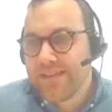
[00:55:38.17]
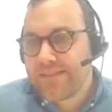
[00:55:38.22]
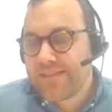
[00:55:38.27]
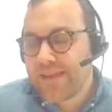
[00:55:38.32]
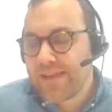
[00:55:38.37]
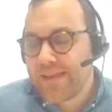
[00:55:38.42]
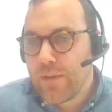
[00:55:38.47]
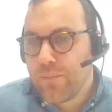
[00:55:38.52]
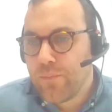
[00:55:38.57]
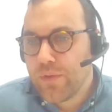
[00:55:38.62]

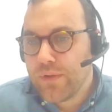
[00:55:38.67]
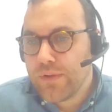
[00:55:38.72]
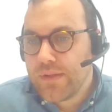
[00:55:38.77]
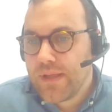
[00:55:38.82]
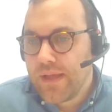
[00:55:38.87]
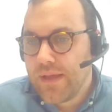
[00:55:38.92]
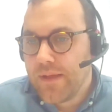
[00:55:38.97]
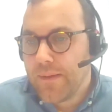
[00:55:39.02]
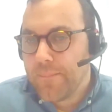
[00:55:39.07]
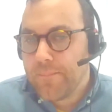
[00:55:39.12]
Yeah, and we'll
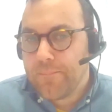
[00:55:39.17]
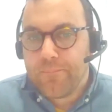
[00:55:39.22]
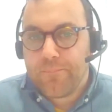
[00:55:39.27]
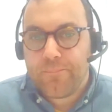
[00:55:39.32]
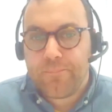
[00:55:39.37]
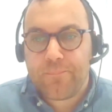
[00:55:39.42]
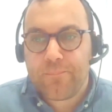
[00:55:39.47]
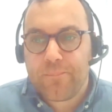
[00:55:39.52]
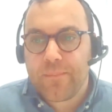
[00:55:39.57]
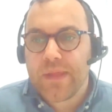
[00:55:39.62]

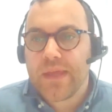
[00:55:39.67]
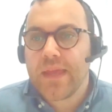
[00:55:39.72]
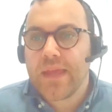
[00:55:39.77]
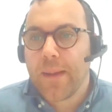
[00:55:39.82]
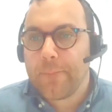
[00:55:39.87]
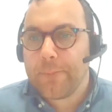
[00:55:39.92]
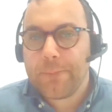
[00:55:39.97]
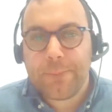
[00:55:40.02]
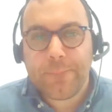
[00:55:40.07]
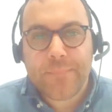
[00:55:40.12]

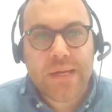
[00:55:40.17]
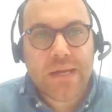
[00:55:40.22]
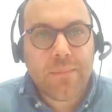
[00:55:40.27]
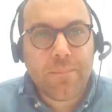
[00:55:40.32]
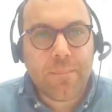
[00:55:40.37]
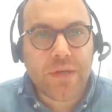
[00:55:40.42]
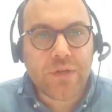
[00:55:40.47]
make